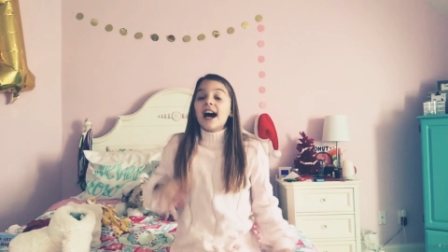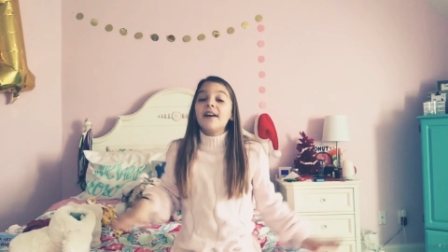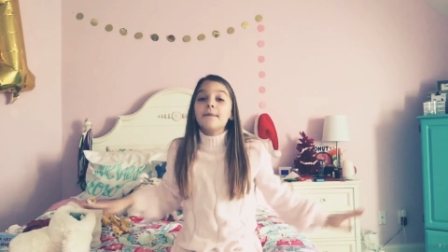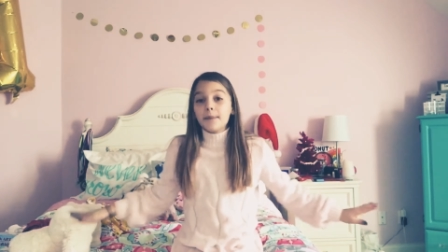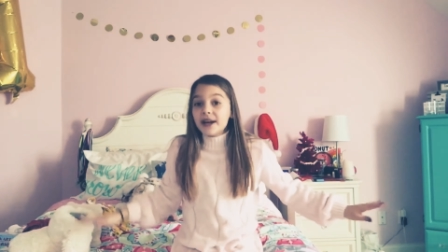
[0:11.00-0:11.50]

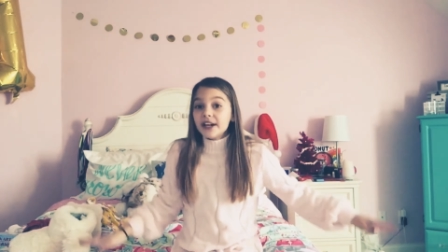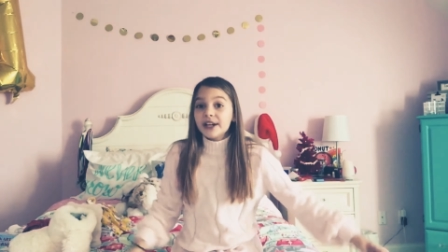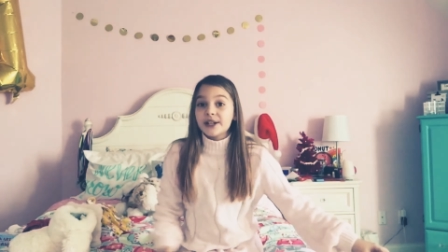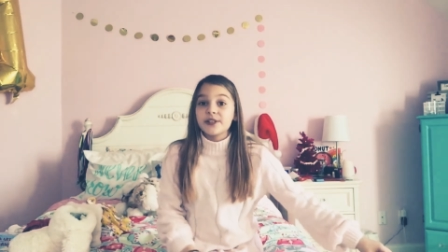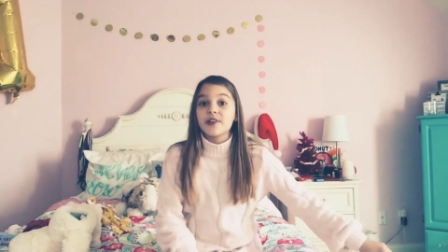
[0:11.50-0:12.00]
Merry
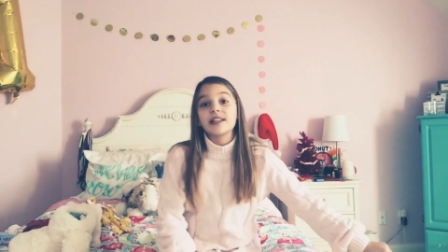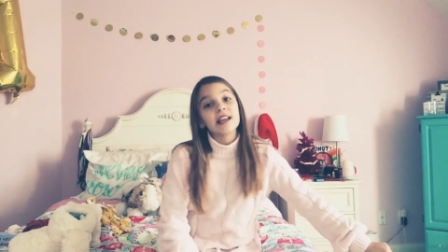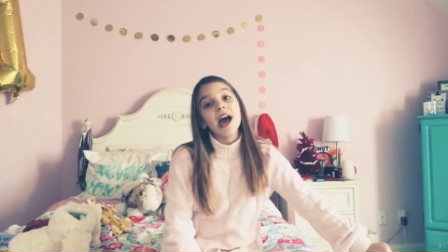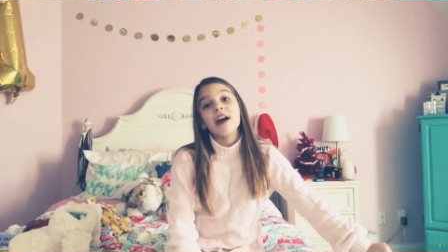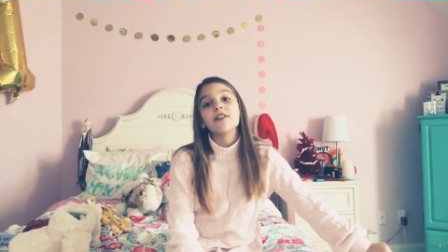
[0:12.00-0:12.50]
Christmas
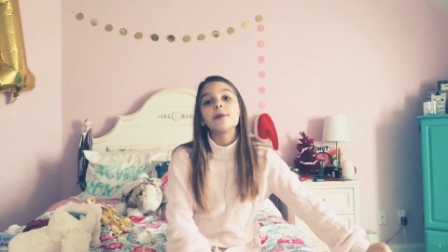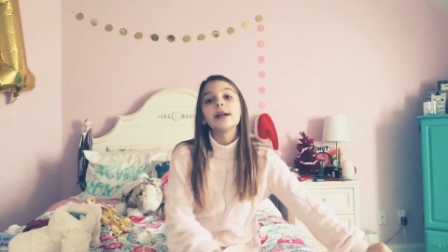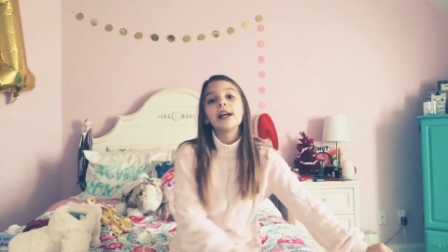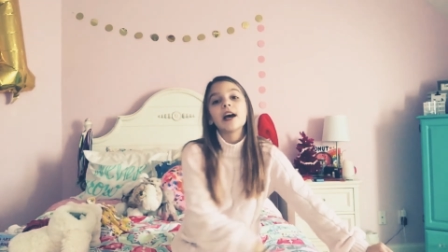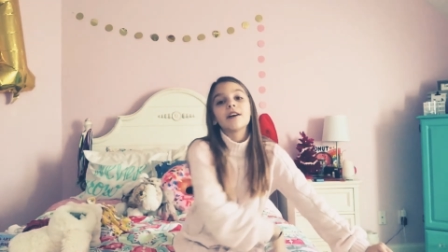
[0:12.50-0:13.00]

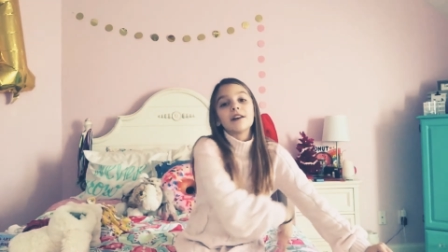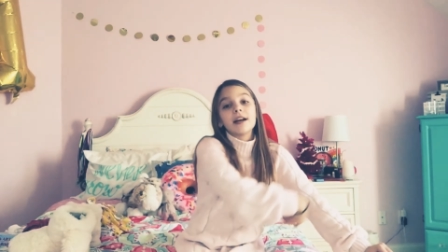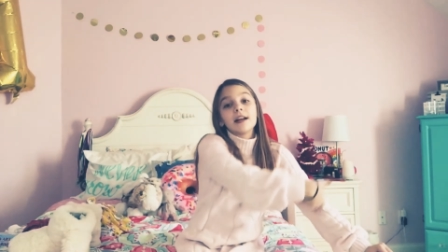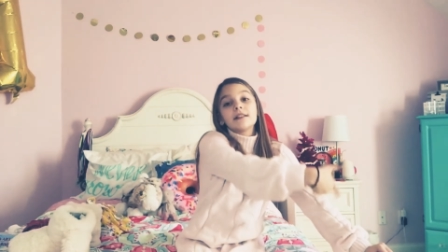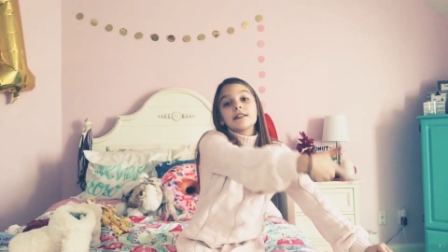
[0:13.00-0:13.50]
everybody
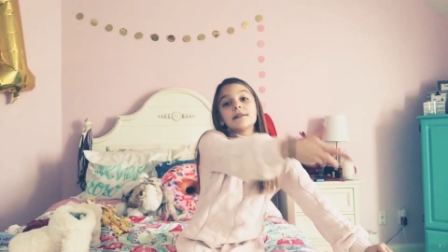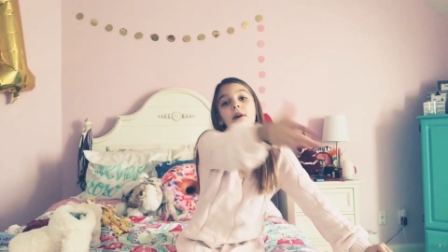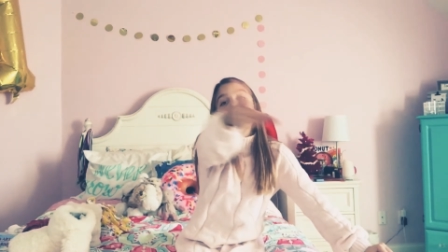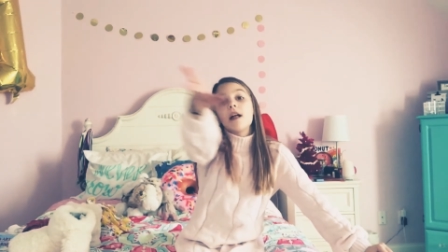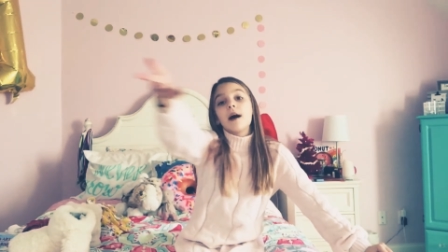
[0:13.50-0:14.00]
to
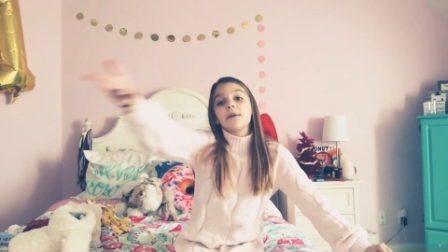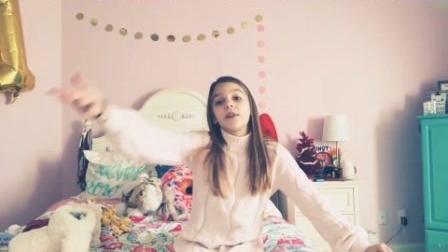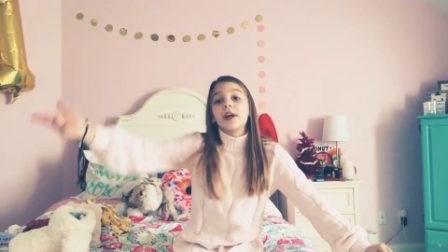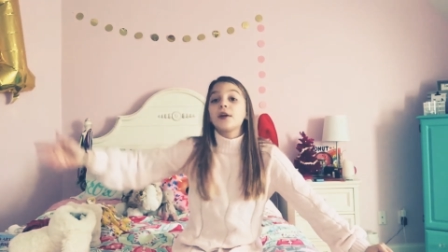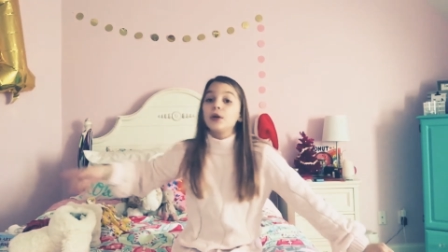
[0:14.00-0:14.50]
all out
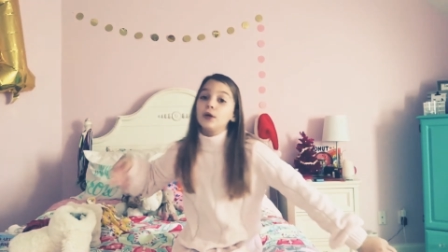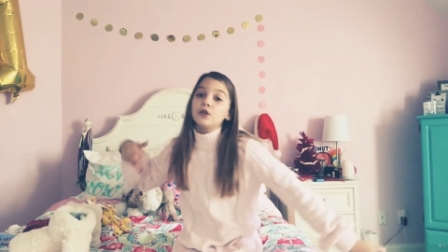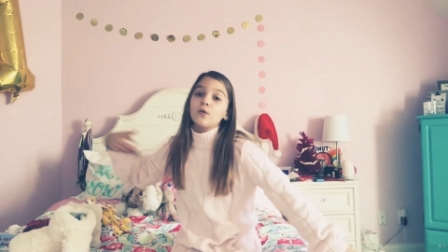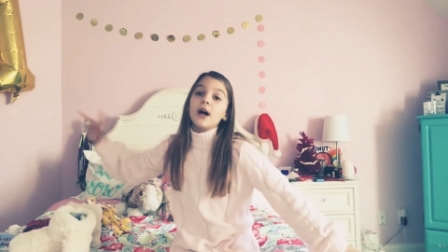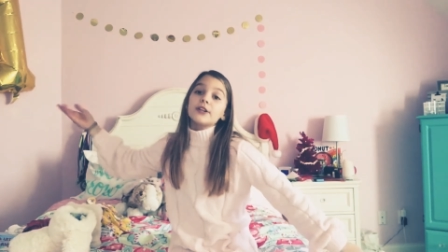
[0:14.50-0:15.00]
there
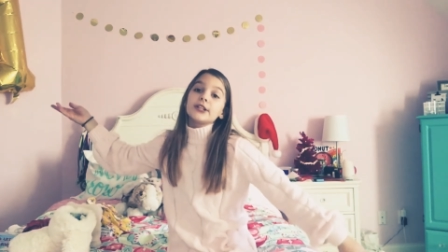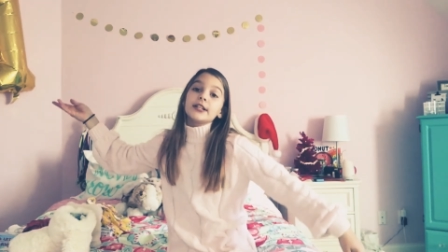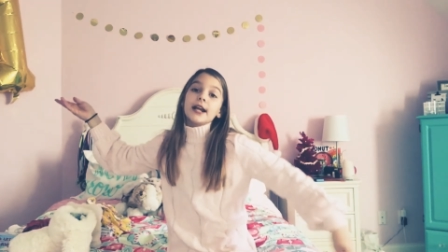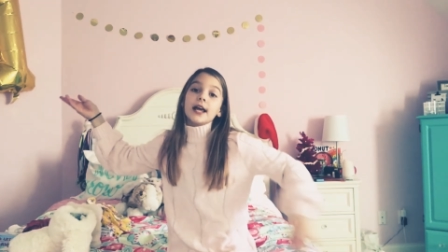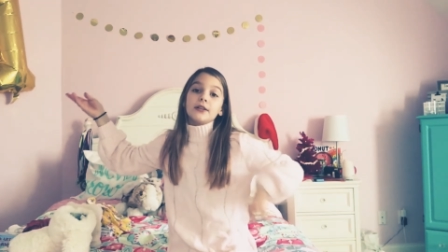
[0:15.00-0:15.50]
who's
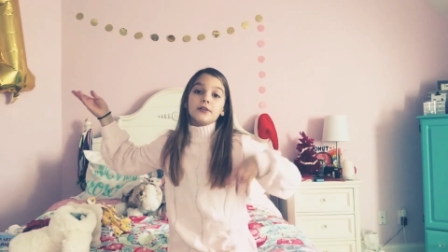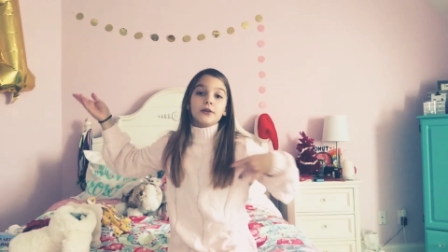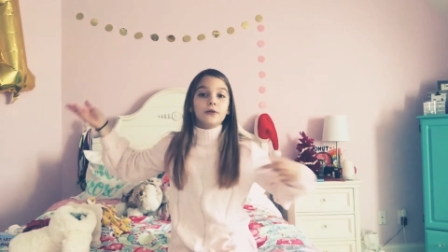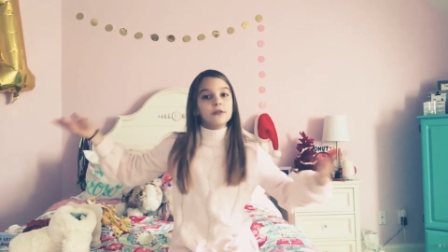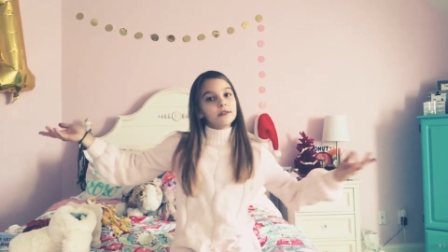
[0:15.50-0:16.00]
watching and
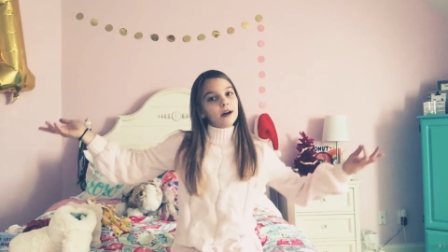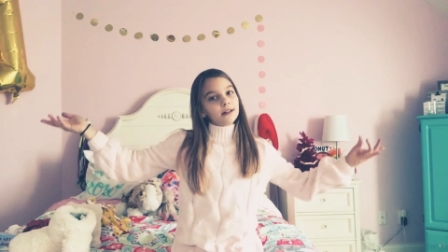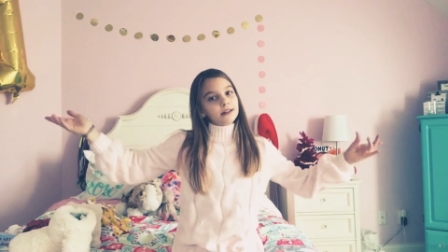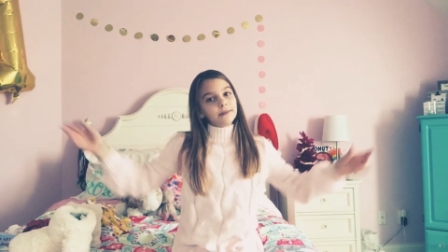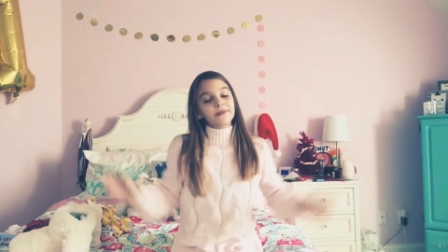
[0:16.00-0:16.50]
who's
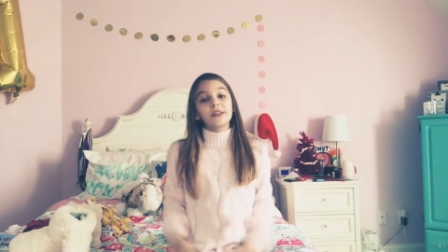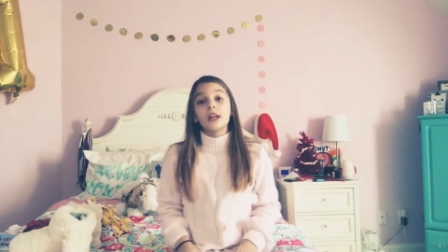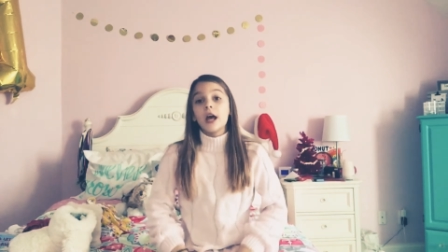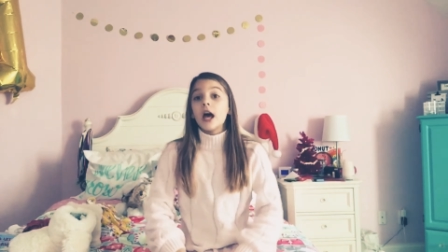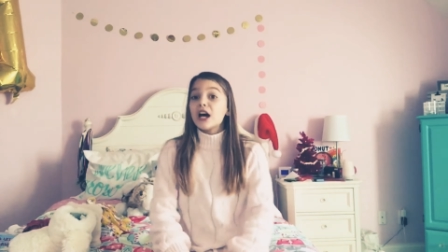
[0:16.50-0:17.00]
not.
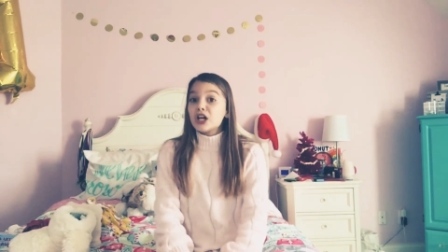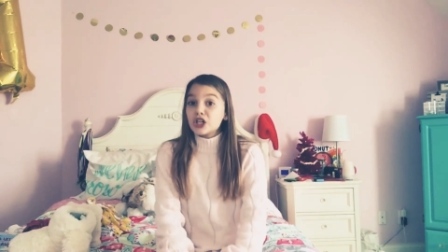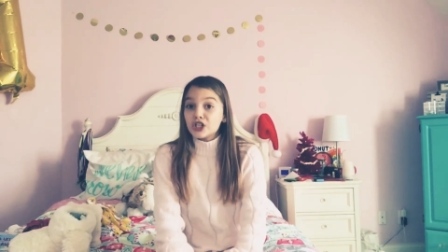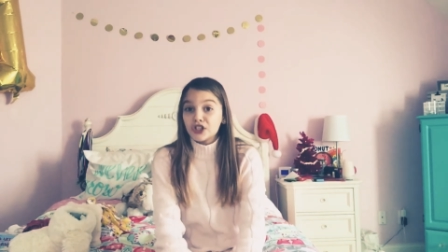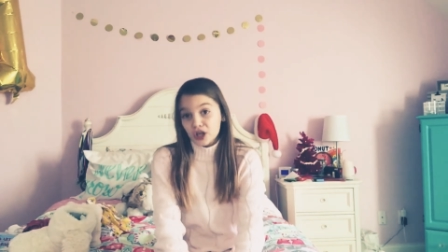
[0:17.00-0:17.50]

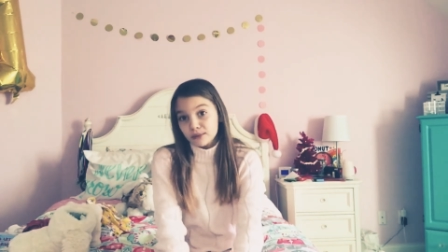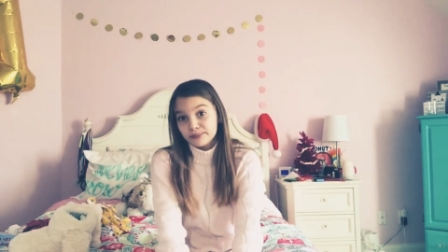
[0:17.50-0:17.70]
So,